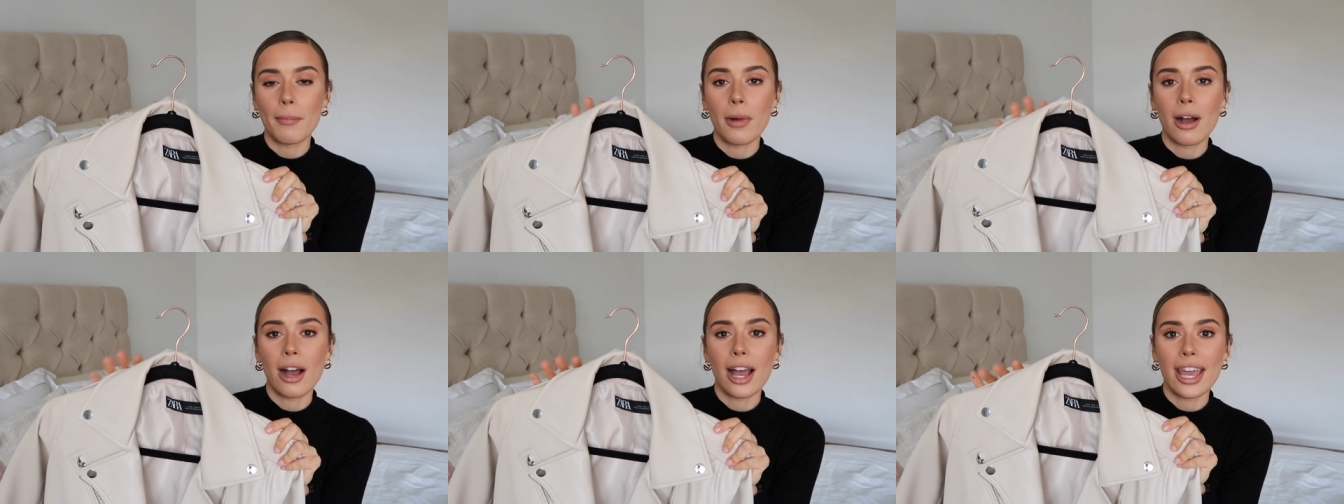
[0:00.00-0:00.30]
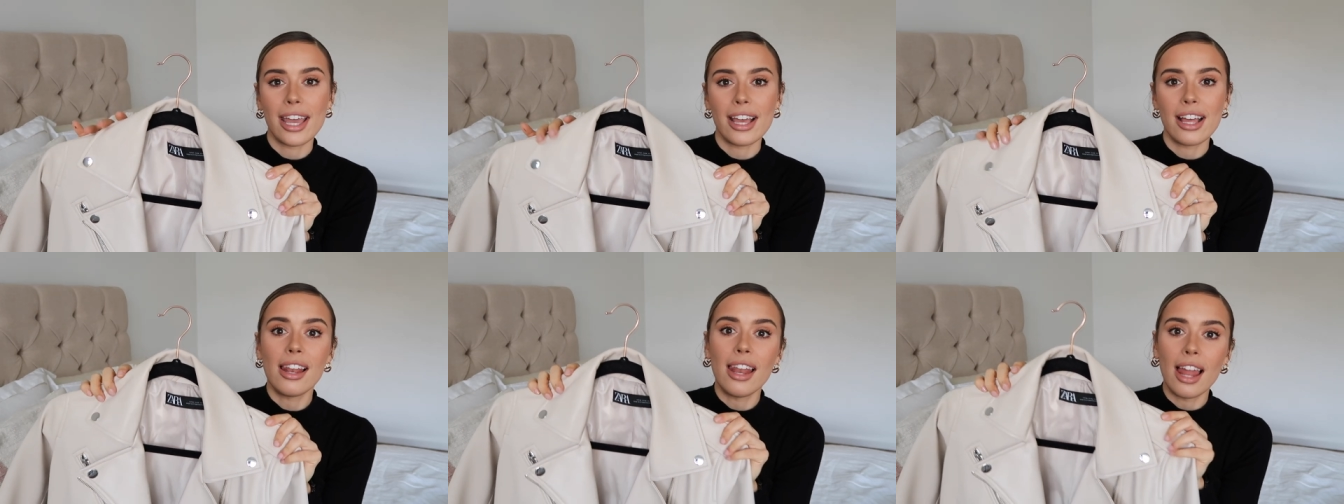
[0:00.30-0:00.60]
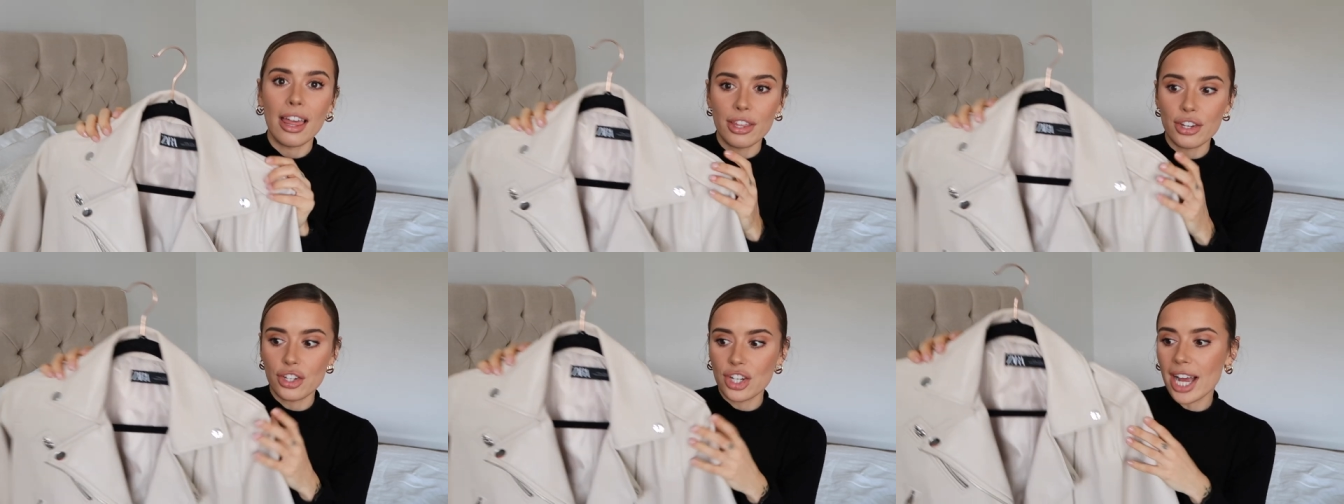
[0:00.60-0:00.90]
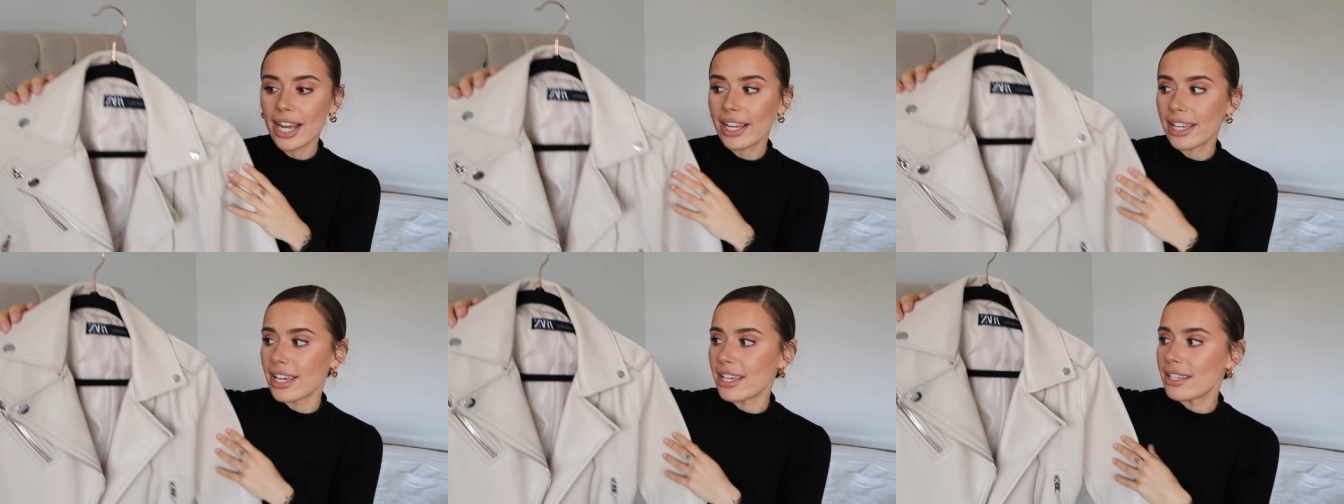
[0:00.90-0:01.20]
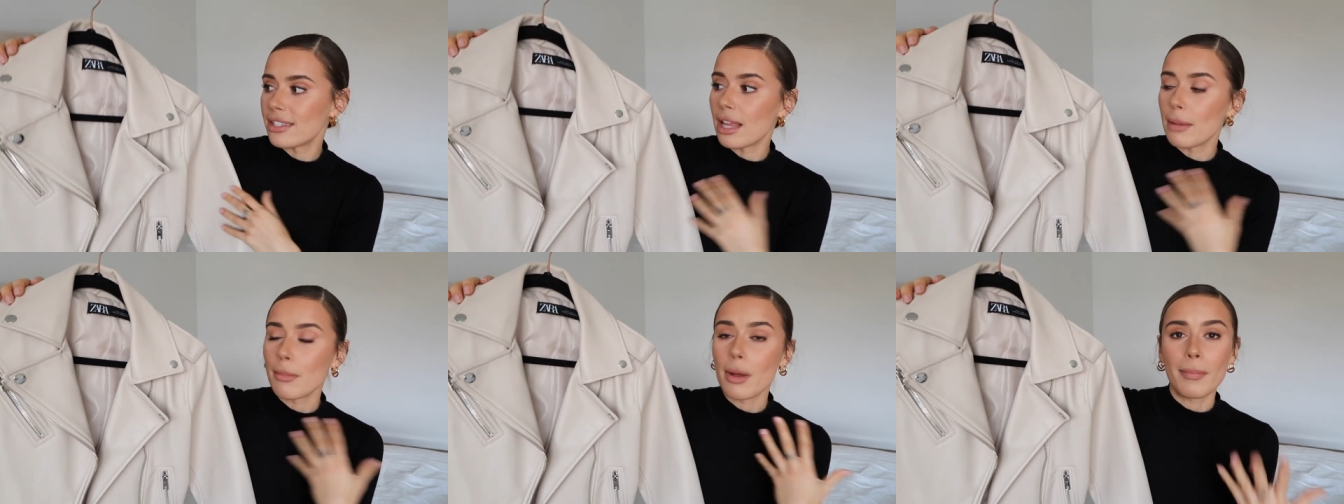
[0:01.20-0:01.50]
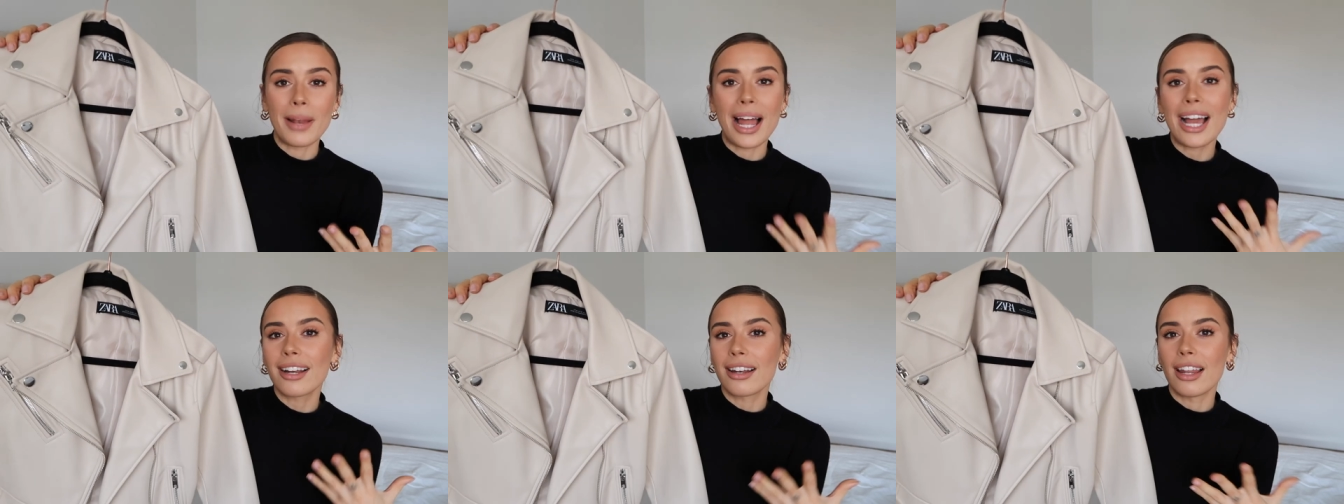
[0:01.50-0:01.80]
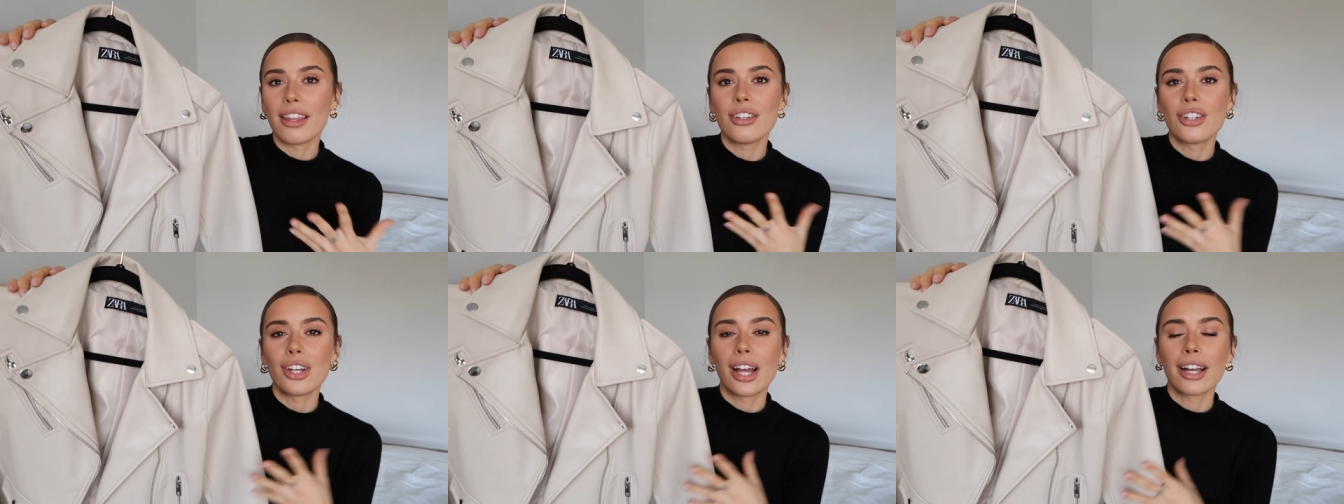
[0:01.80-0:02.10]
my leather jackets like my black leather